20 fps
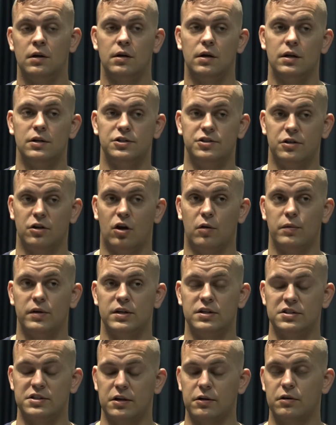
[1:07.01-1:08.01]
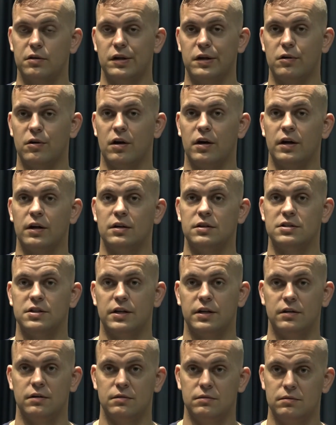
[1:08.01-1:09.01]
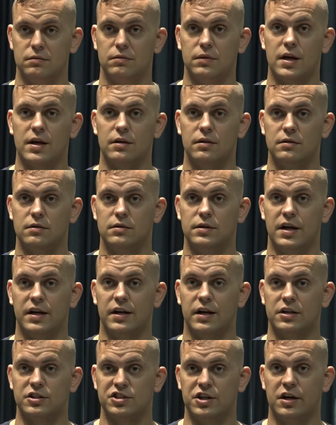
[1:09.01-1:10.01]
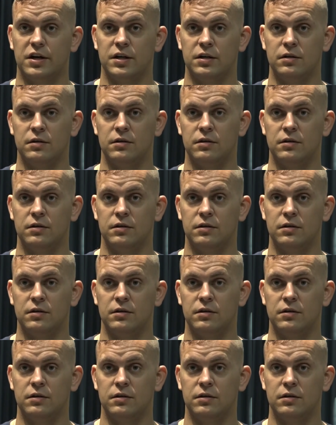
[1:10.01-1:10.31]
And she called me hysterically crying, saying that Dad got shot.